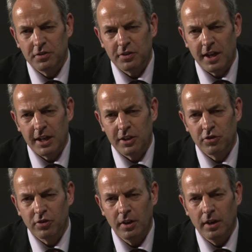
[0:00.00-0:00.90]

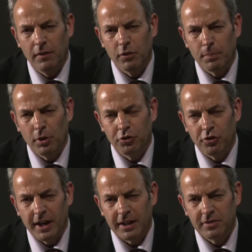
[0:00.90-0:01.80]
stage of the
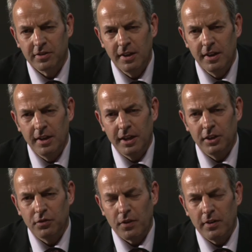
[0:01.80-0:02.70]
project,
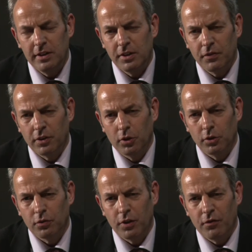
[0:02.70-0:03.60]
it's very
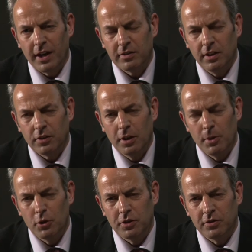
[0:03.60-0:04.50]
difficult for affected
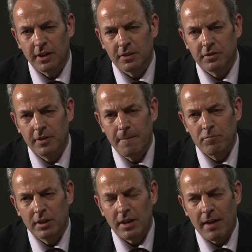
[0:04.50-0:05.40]
communities
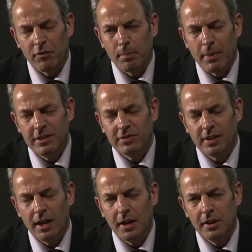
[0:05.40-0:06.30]
to have the
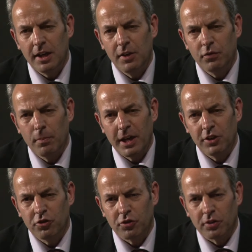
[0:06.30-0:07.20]
baseline
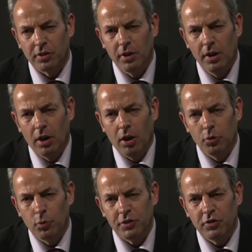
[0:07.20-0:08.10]
information
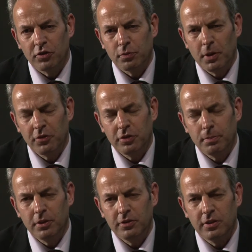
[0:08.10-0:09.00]
on which it's
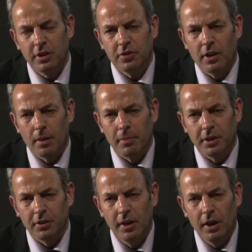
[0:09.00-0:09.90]
possible to
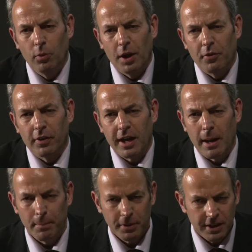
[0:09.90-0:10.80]
determine whether a
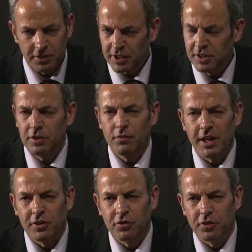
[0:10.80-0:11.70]
company's
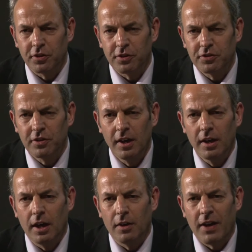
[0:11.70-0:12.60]
interventions
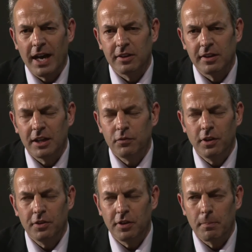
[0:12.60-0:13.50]
have had an
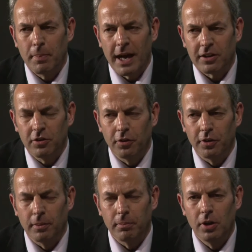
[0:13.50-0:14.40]
adverse impact on
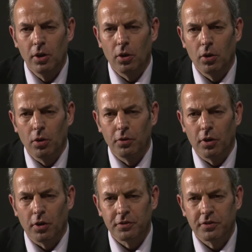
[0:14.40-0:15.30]
them or
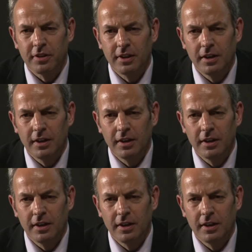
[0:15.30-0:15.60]
not.